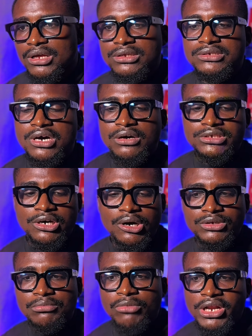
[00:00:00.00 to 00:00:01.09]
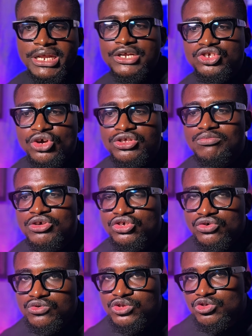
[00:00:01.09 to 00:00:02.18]
the money that is going to be
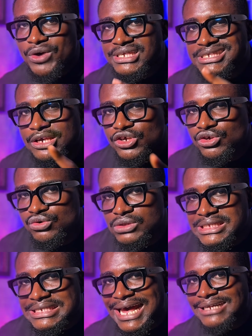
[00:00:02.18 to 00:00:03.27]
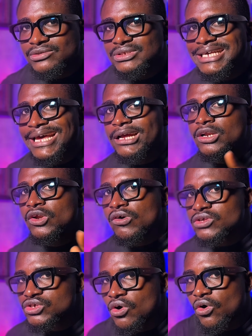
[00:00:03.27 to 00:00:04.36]
used to execute and to take
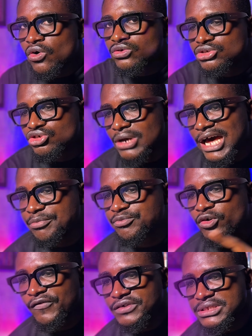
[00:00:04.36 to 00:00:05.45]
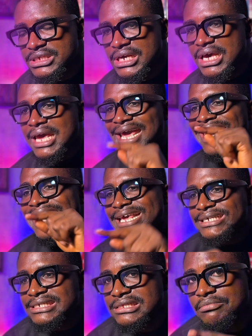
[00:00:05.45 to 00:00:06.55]
loss or to add profits
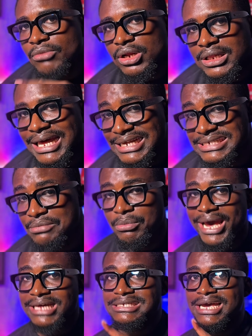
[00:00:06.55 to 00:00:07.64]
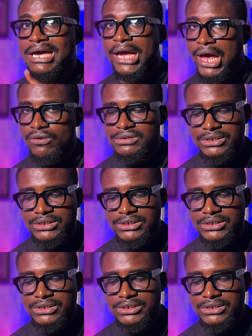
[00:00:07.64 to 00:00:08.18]
is the money that is in my entire account.